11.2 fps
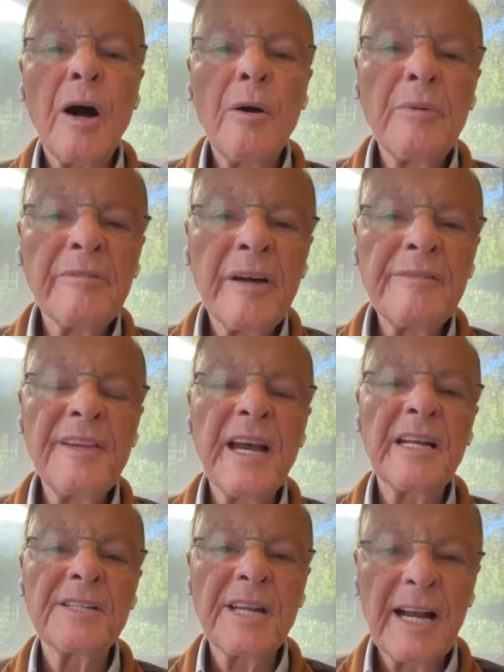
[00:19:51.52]
And your
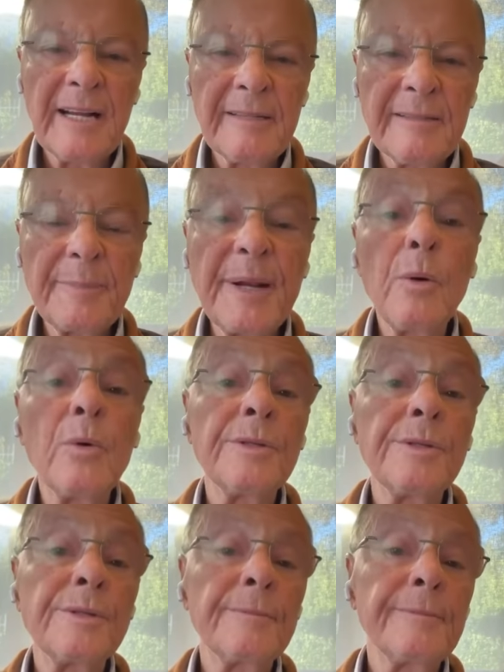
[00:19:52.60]
soul will travel.